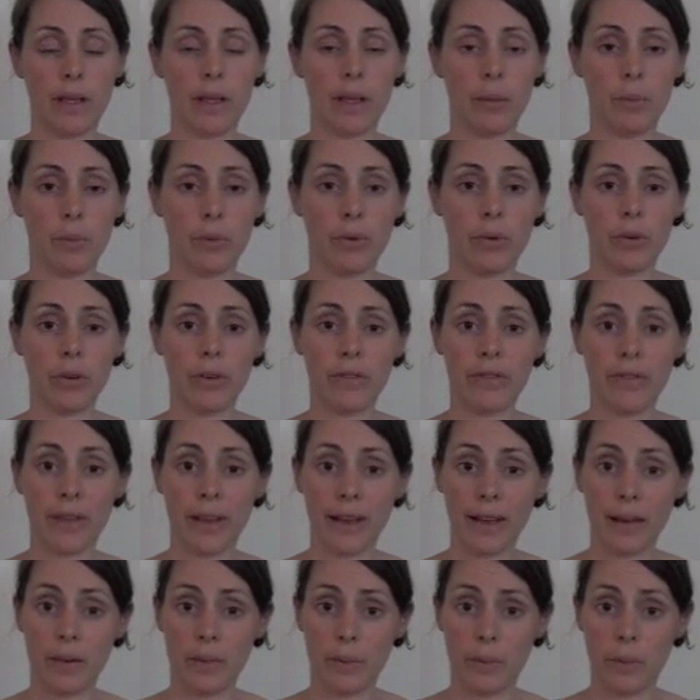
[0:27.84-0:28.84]
improve
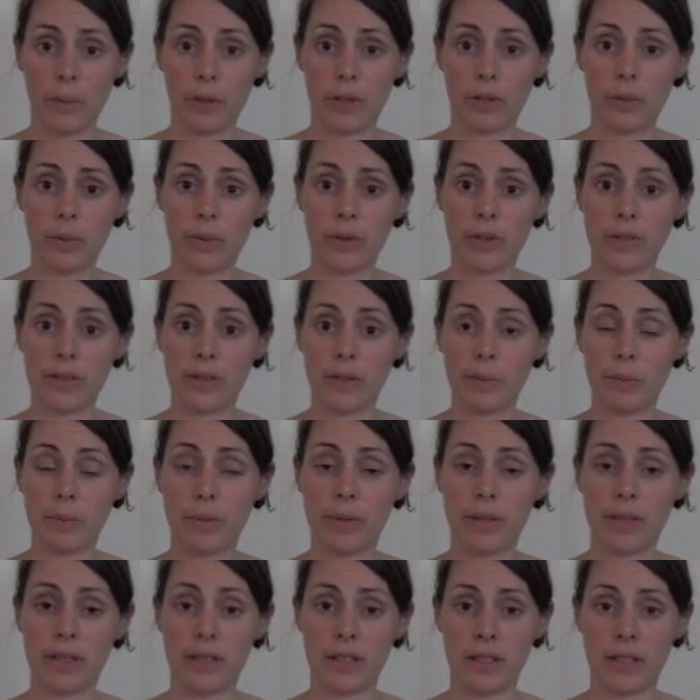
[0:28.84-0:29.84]
that, which was
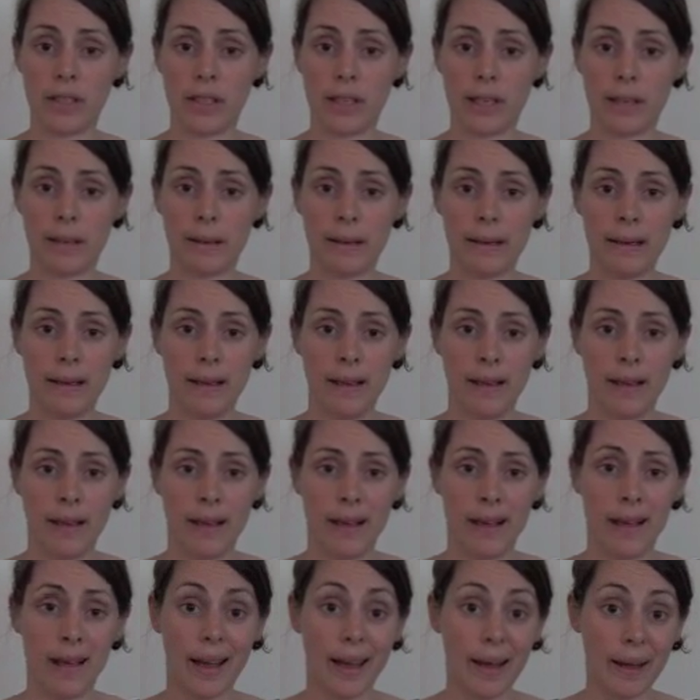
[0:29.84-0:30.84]
positioning.
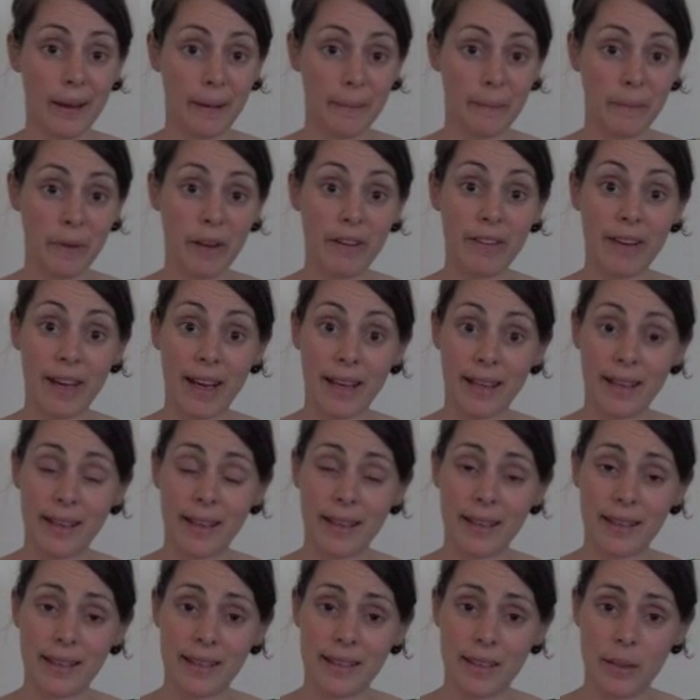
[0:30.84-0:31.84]
I had
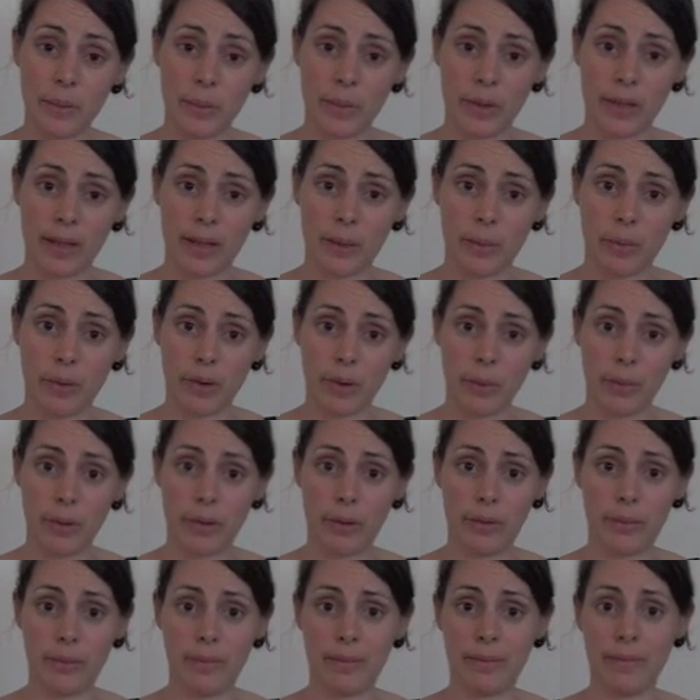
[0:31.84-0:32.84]
a similar
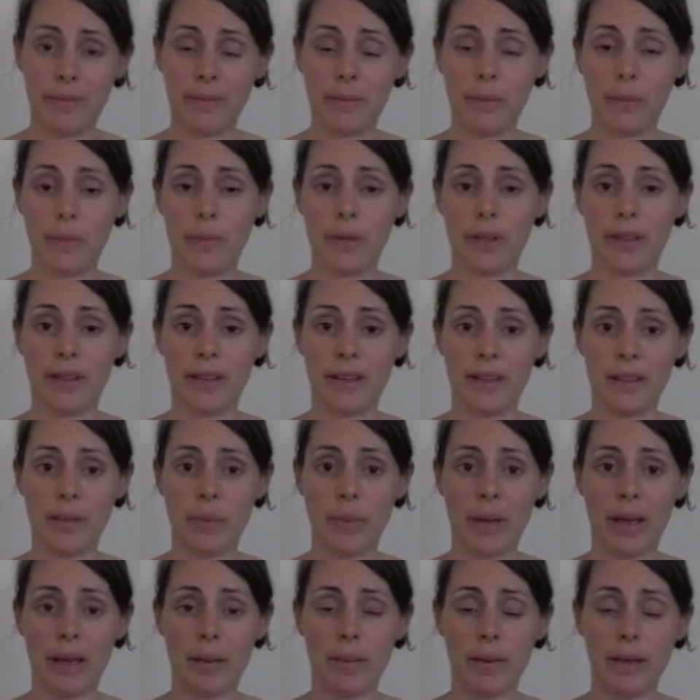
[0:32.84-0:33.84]
problem with this
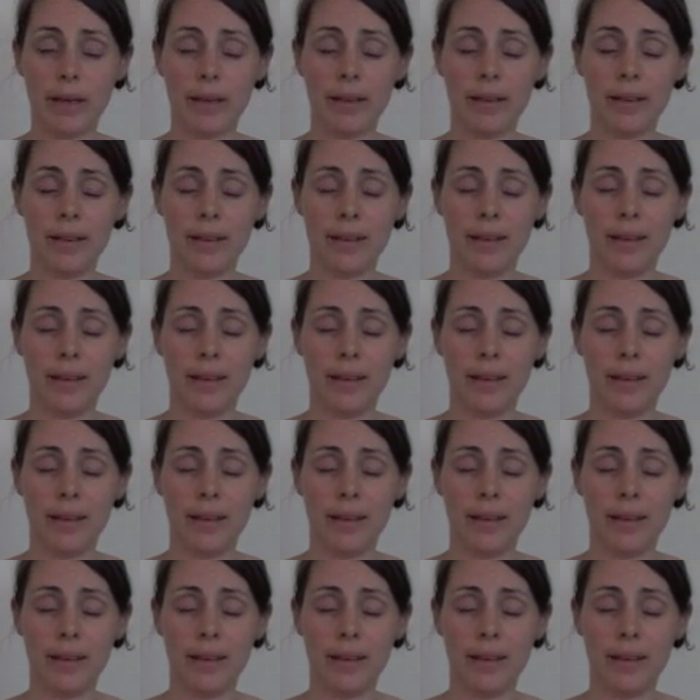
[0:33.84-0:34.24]
baby.